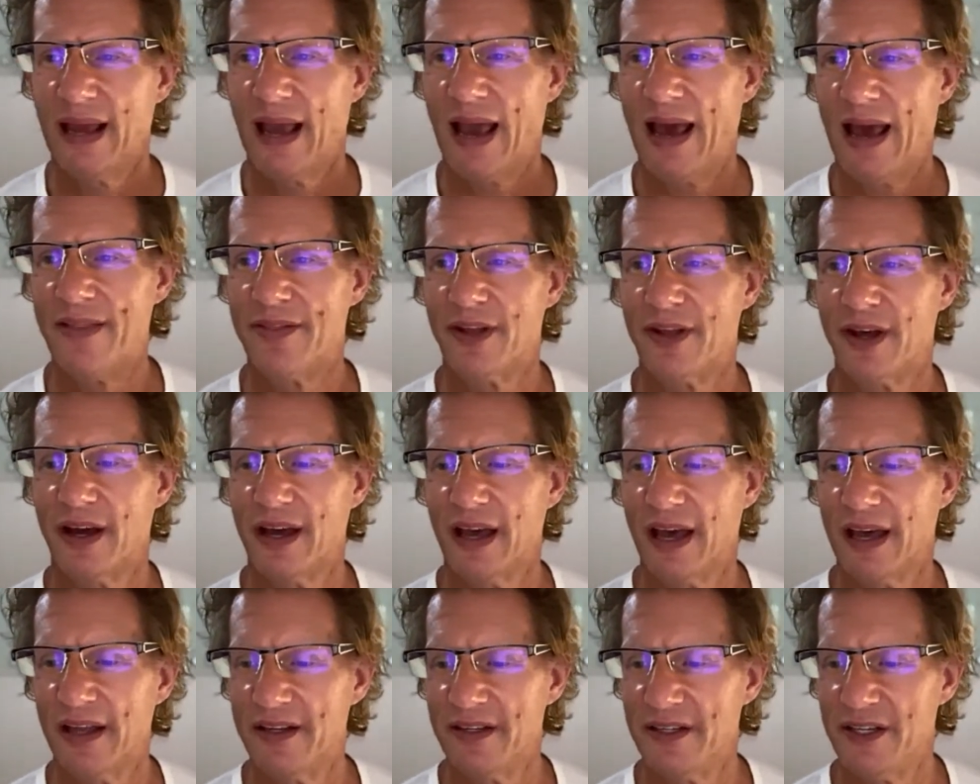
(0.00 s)
And the
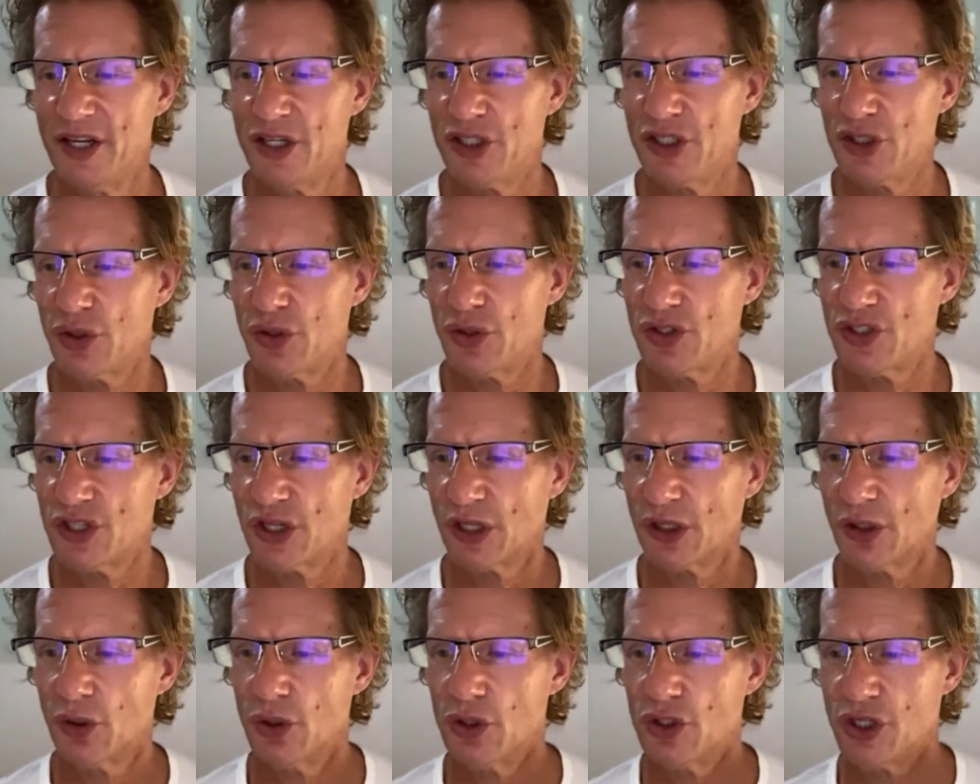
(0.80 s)
initial
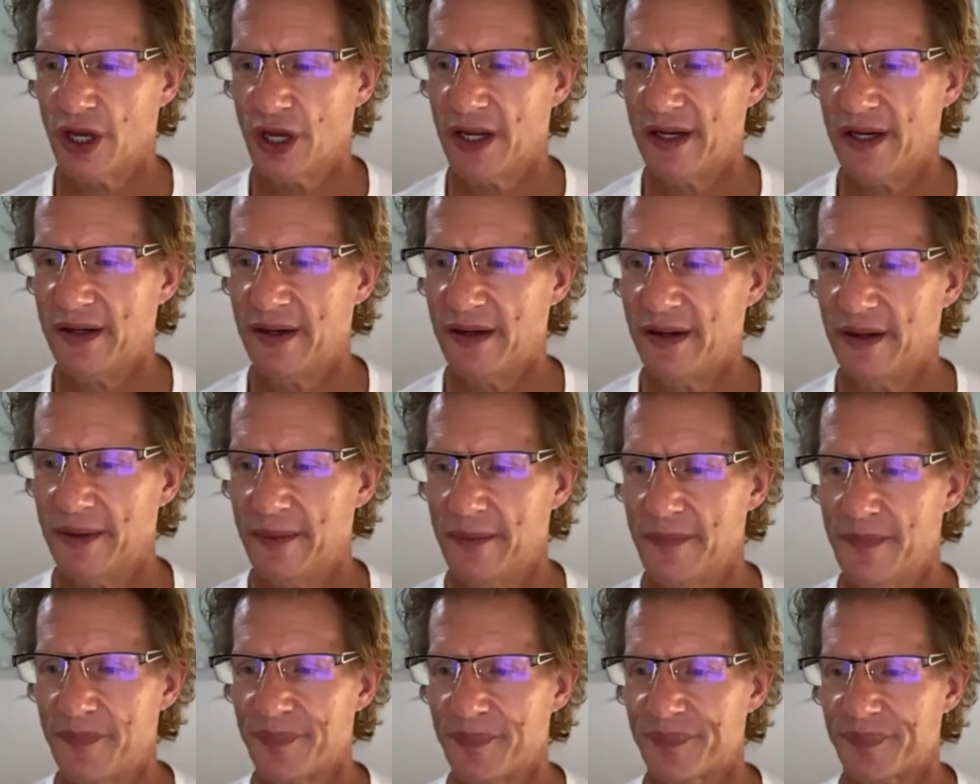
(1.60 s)
solution,
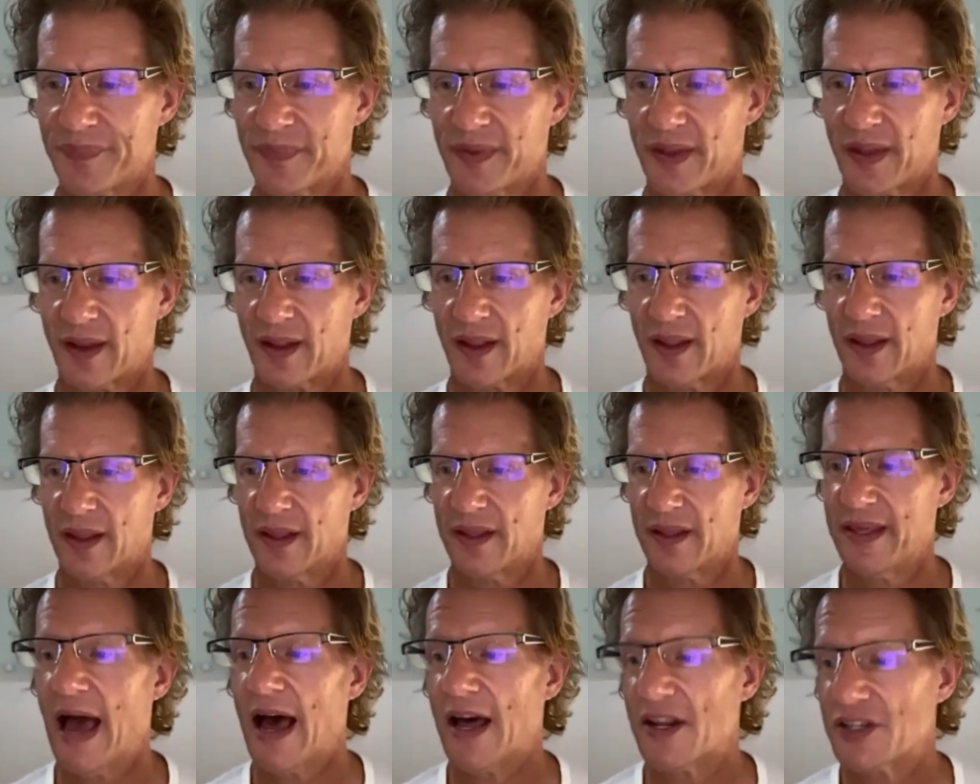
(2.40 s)

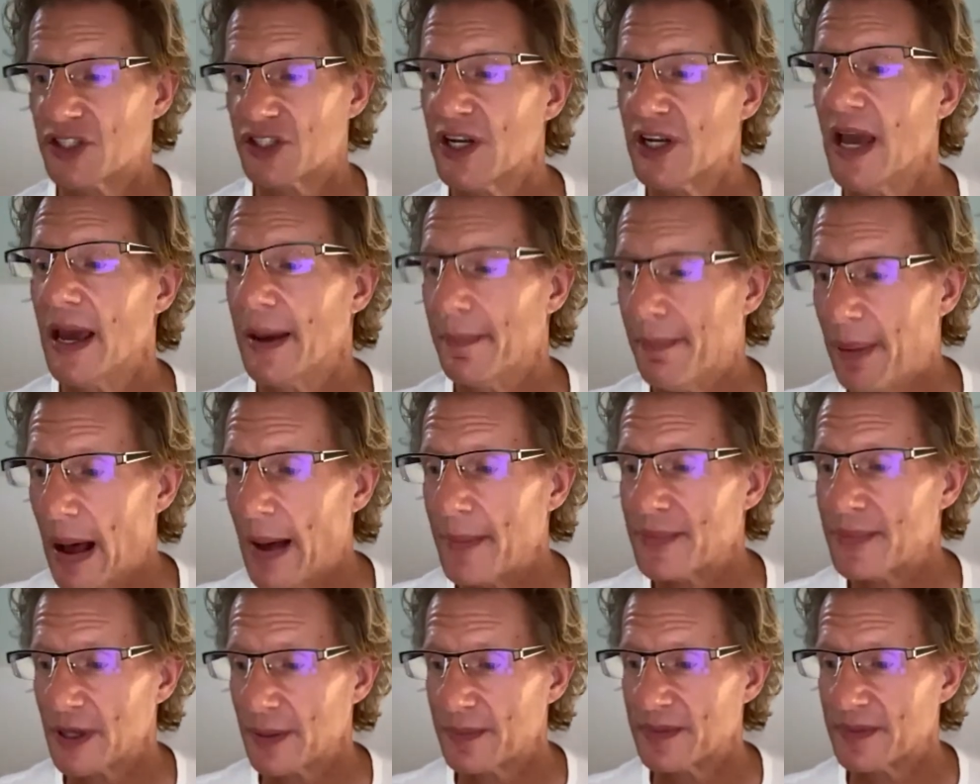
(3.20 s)
yeah, see, it
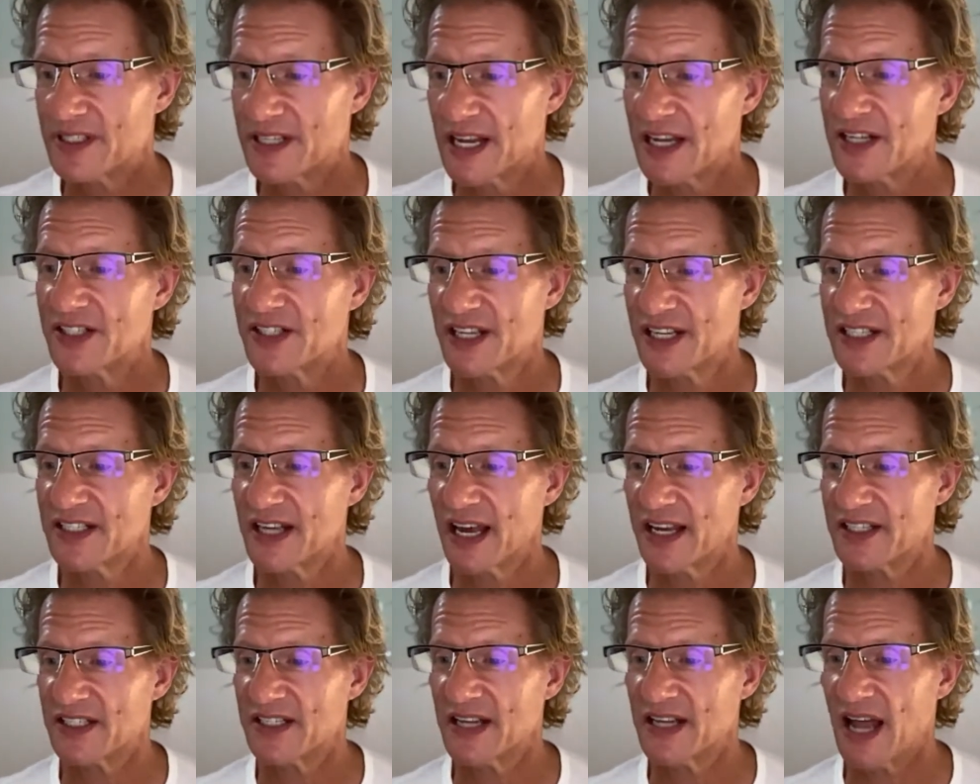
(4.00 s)
pops up and says, this
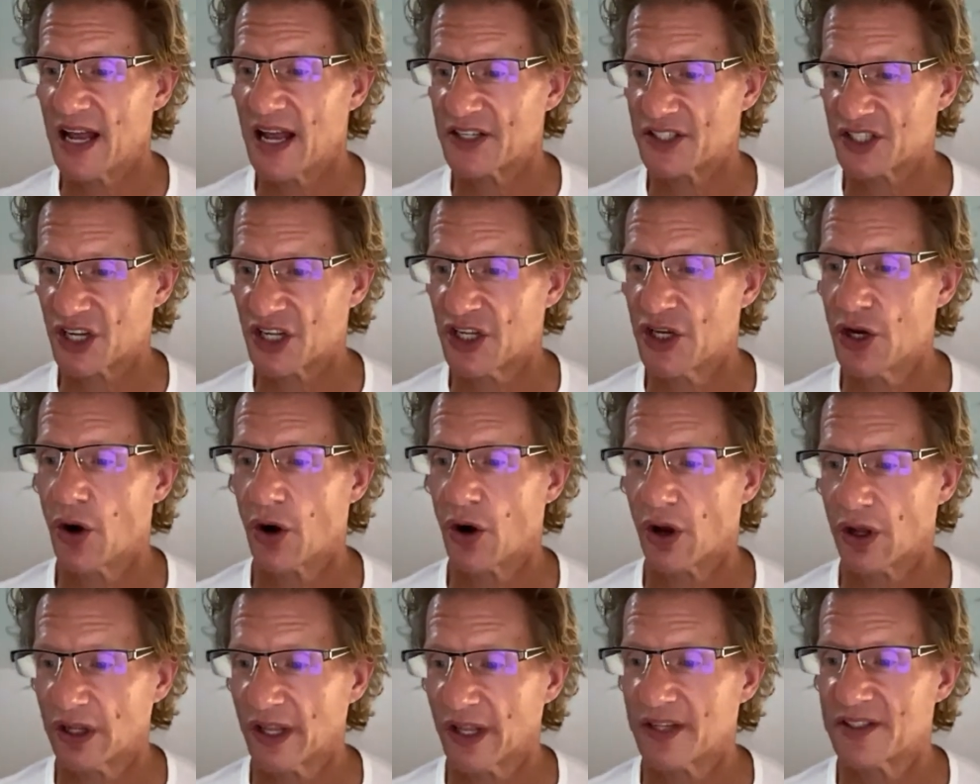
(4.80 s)
site's not
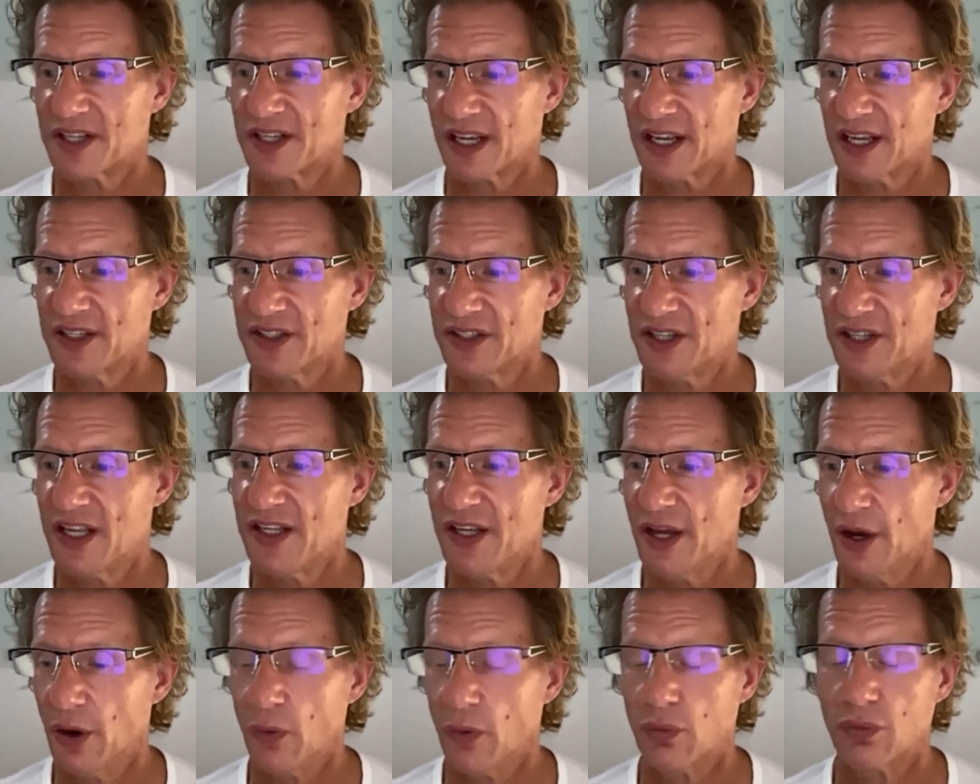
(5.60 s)
secure, click to
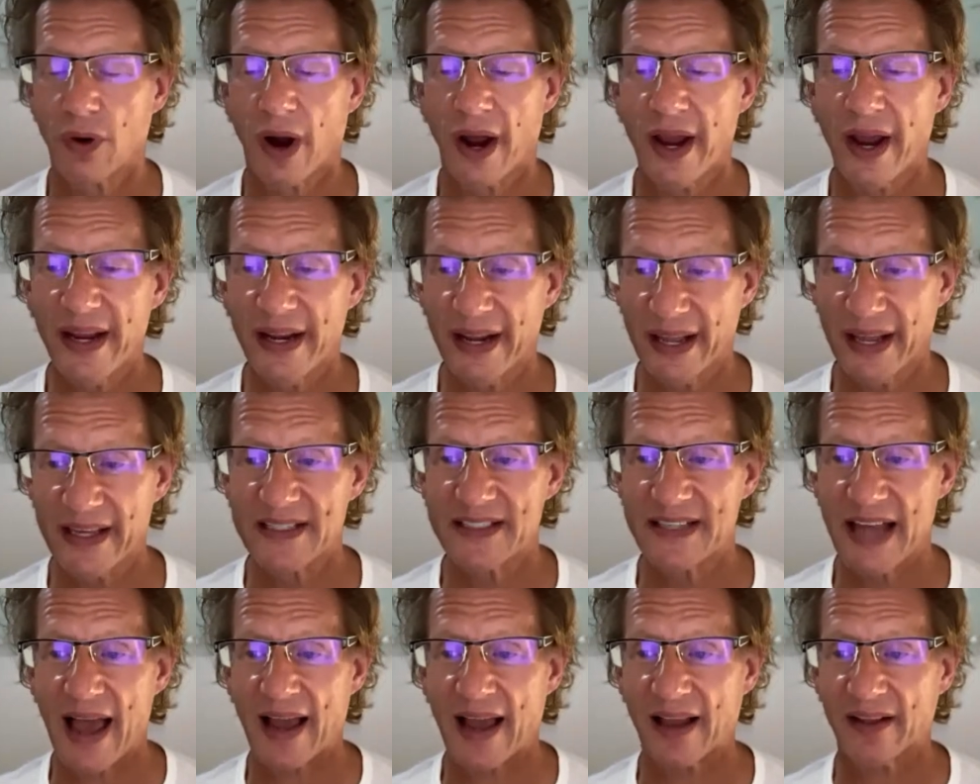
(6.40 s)
continue, right?
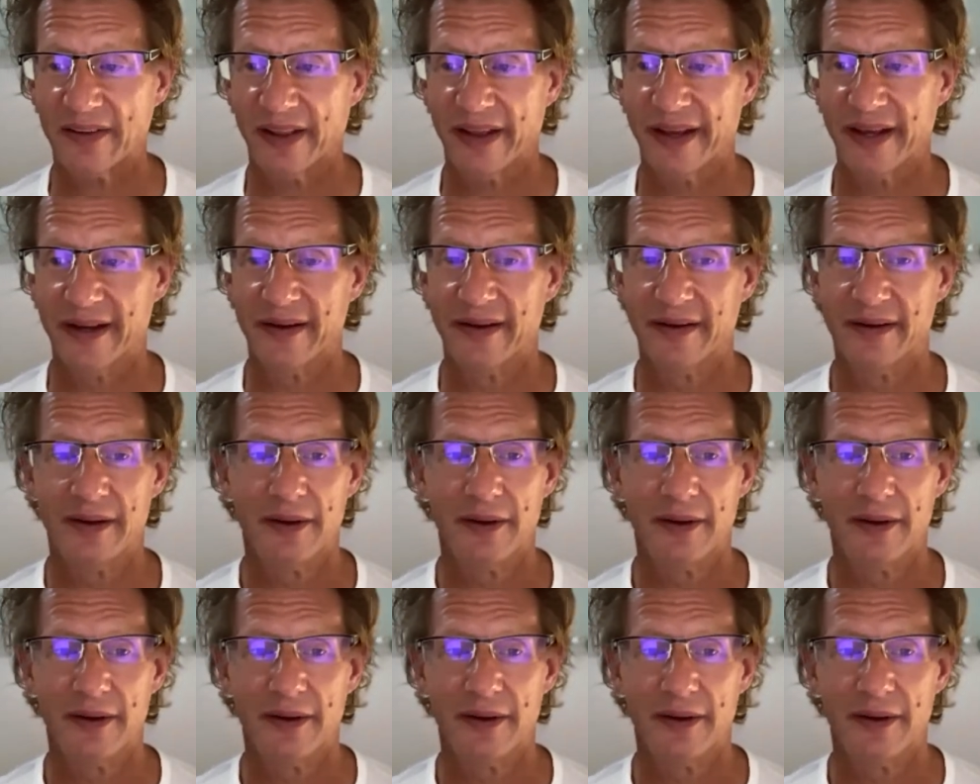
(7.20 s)
Exactly.